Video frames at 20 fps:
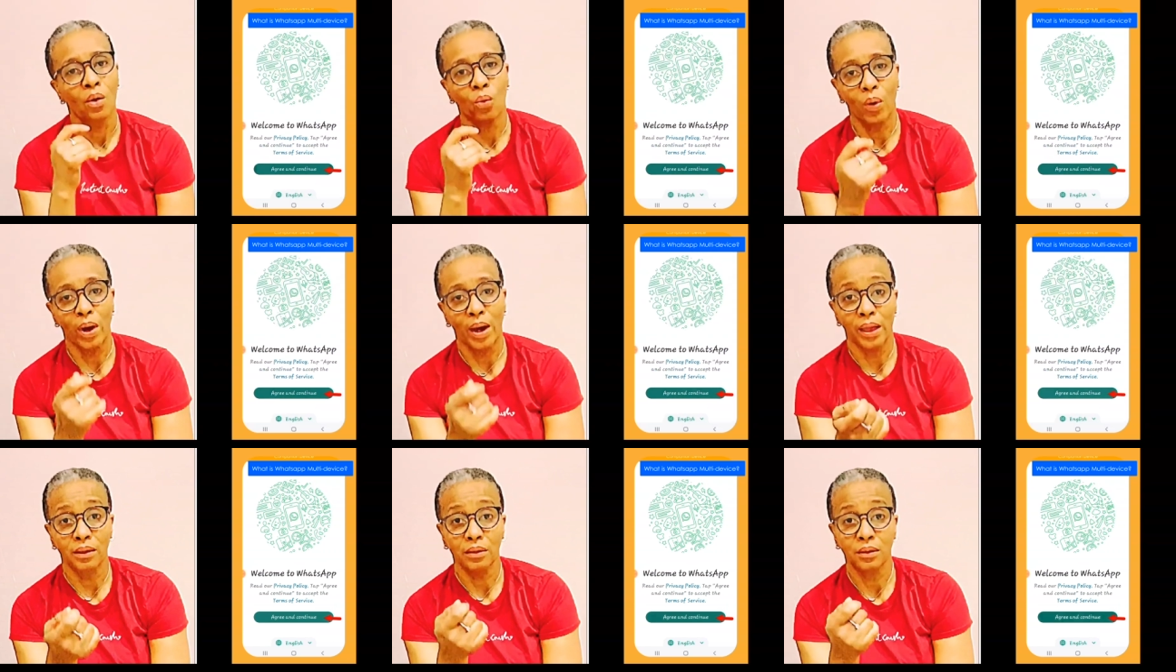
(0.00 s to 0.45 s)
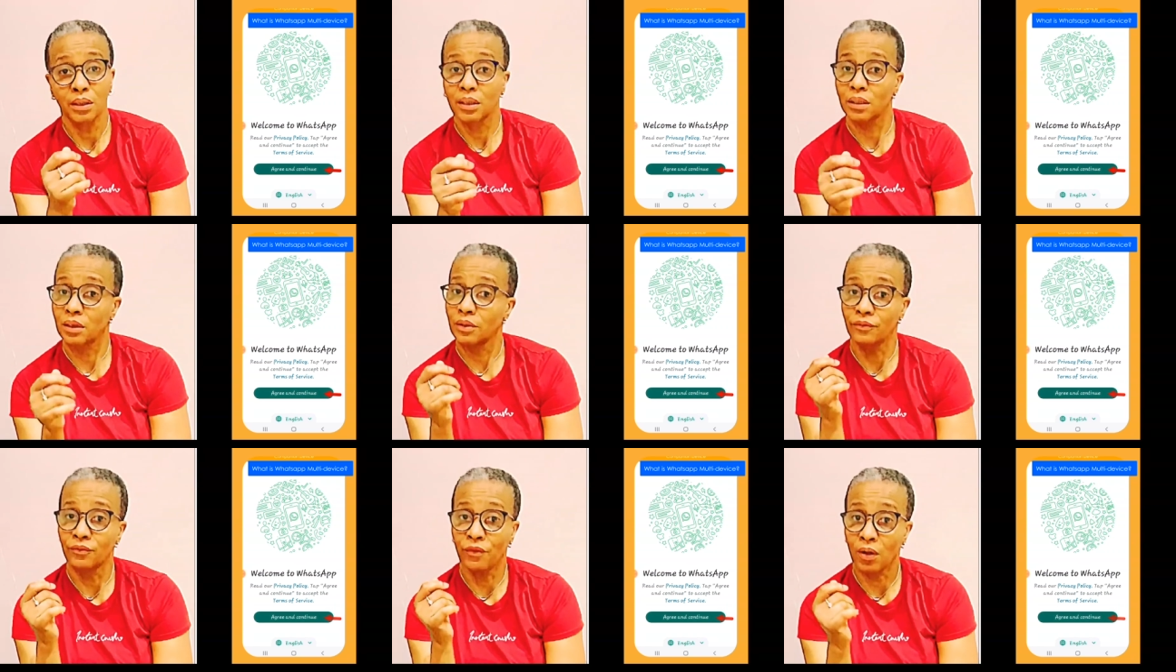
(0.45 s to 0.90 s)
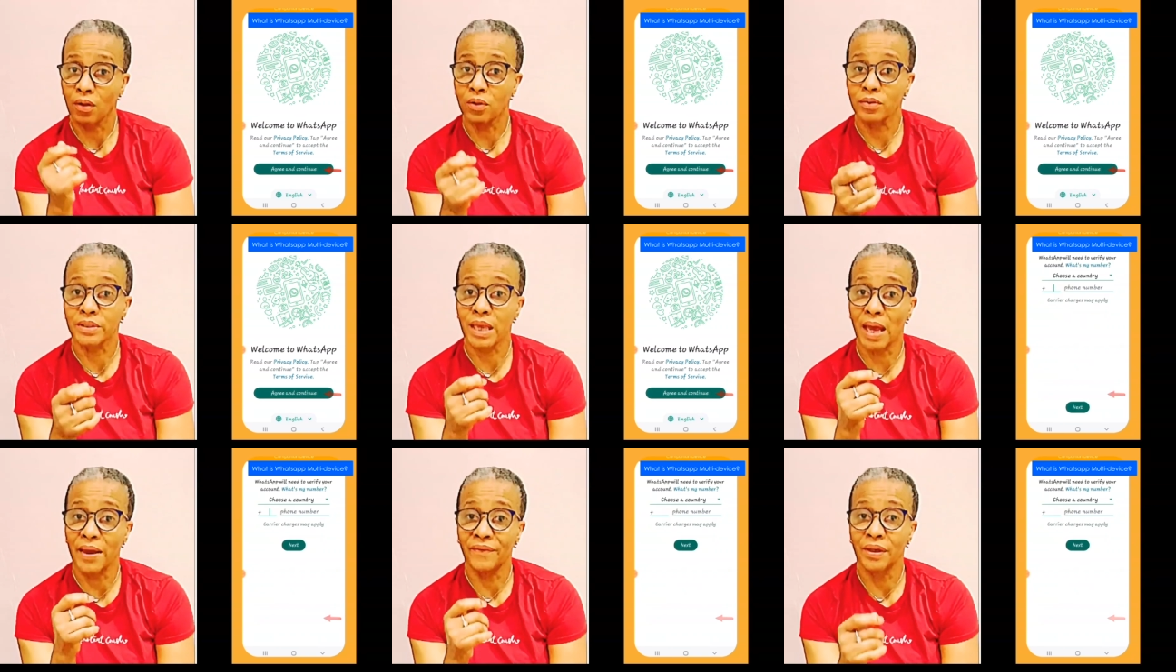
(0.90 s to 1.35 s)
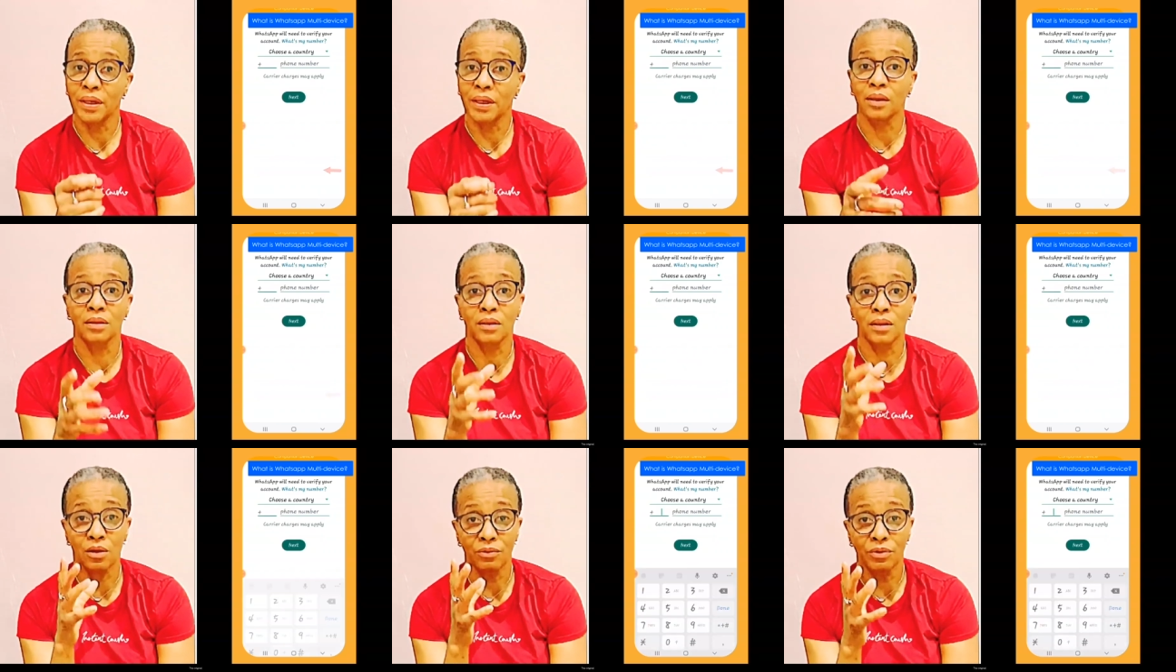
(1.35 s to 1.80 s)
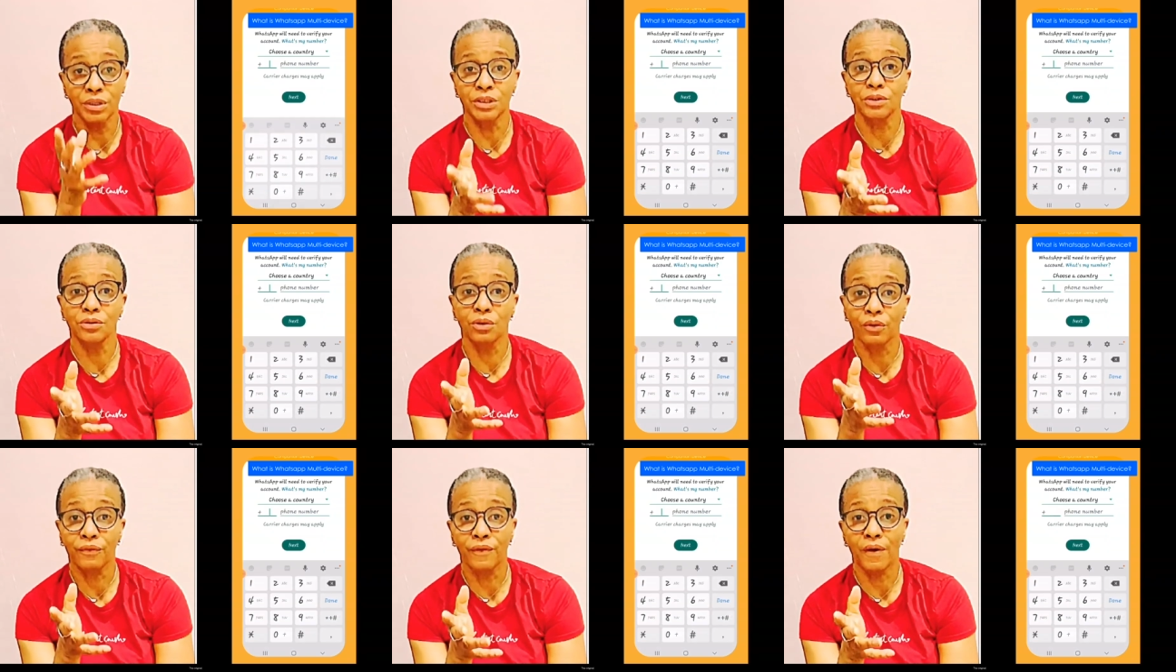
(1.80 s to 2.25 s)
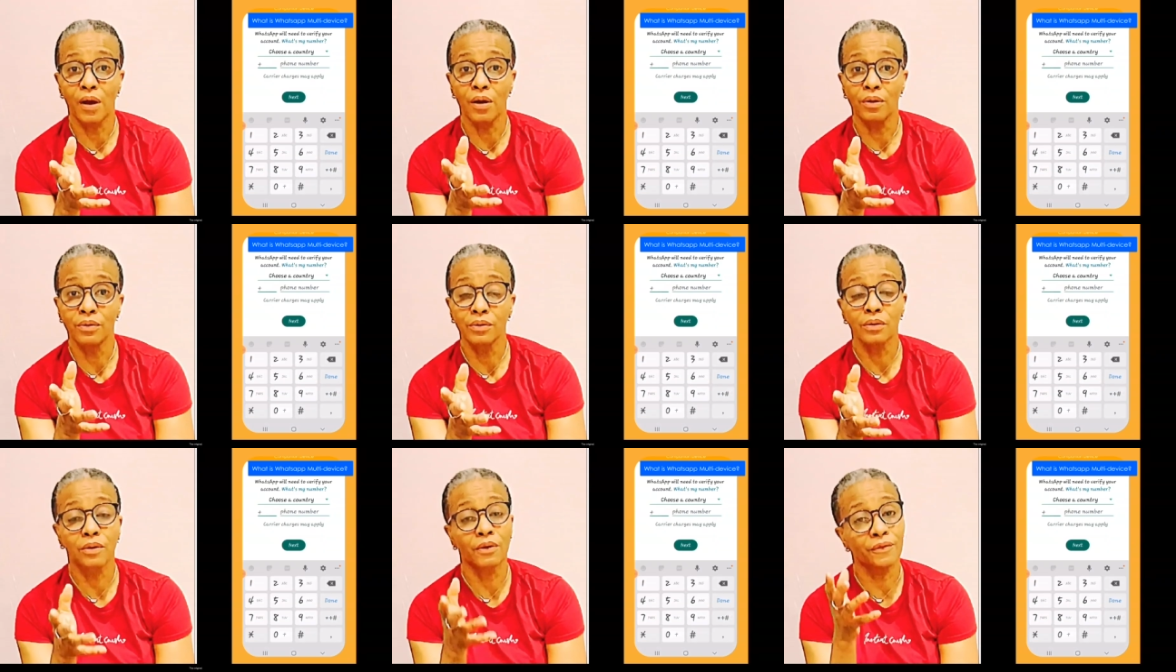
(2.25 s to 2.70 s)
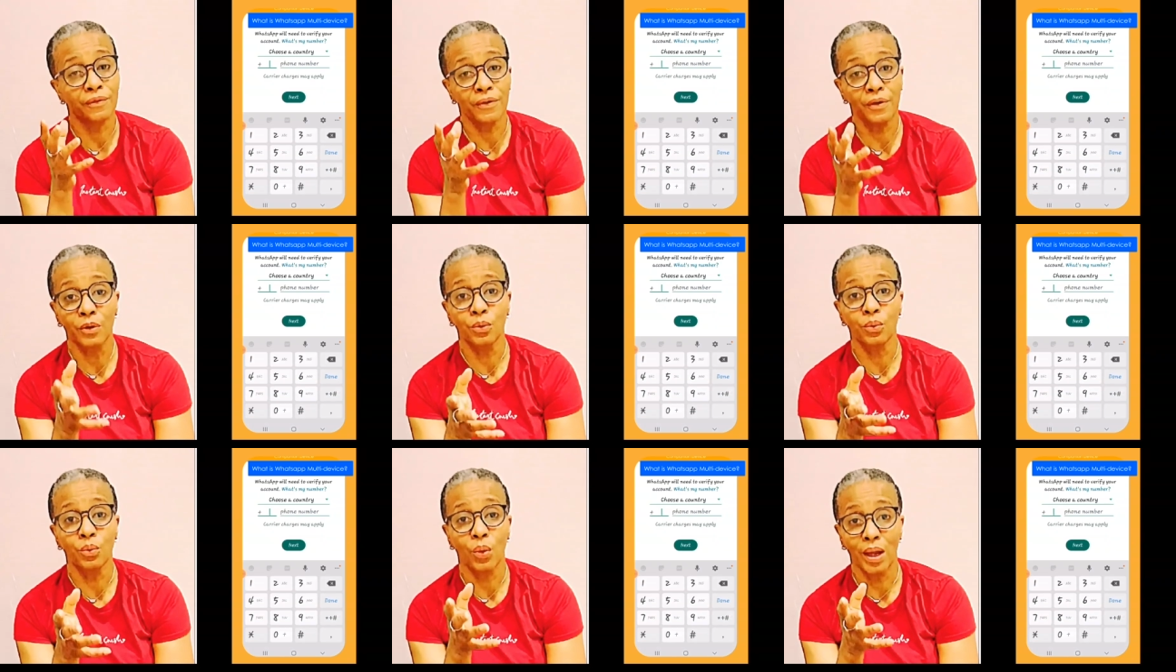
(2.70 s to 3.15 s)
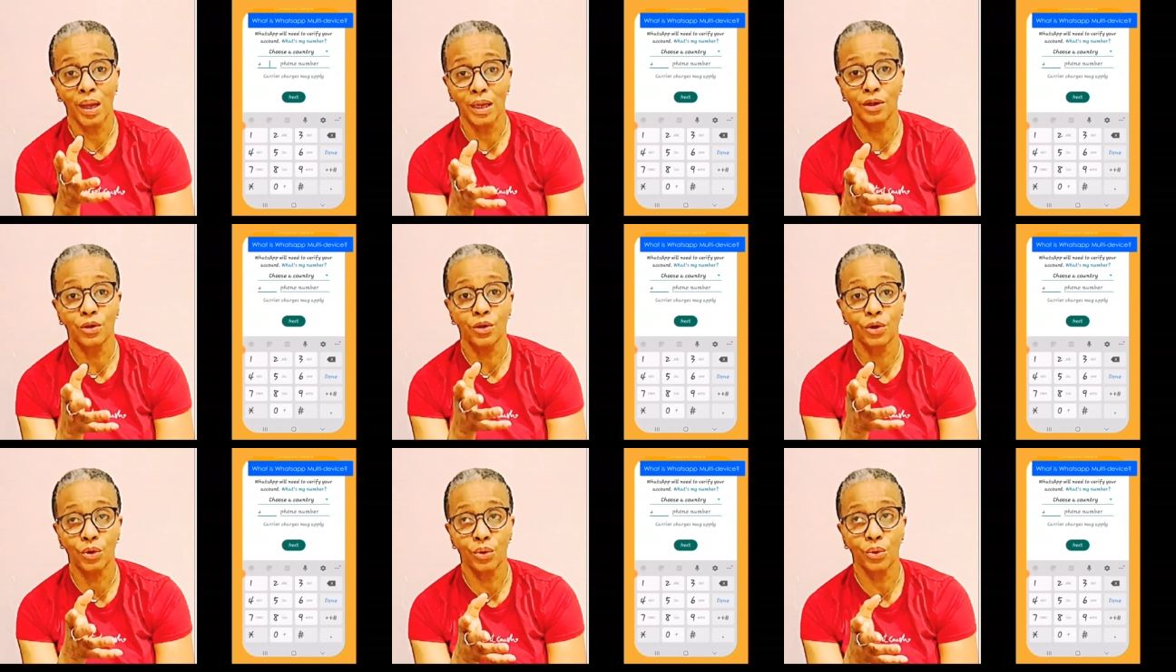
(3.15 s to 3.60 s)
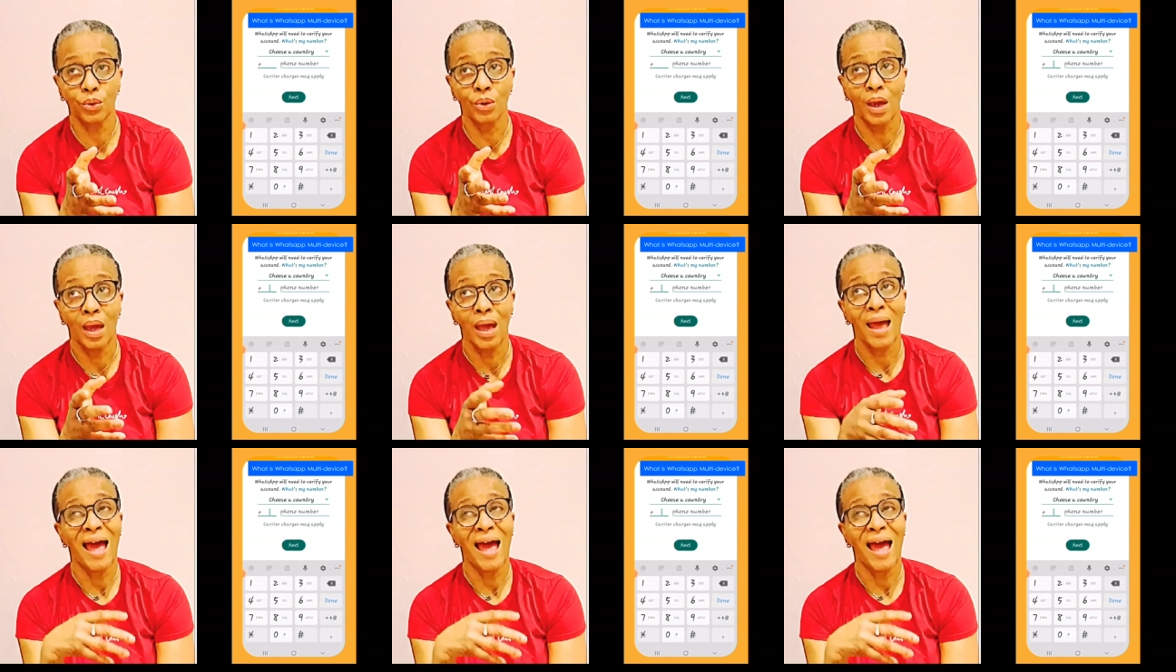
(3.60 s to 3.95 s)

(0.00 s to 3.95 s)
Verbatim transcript: Well, it involves having the original phone, the phone where you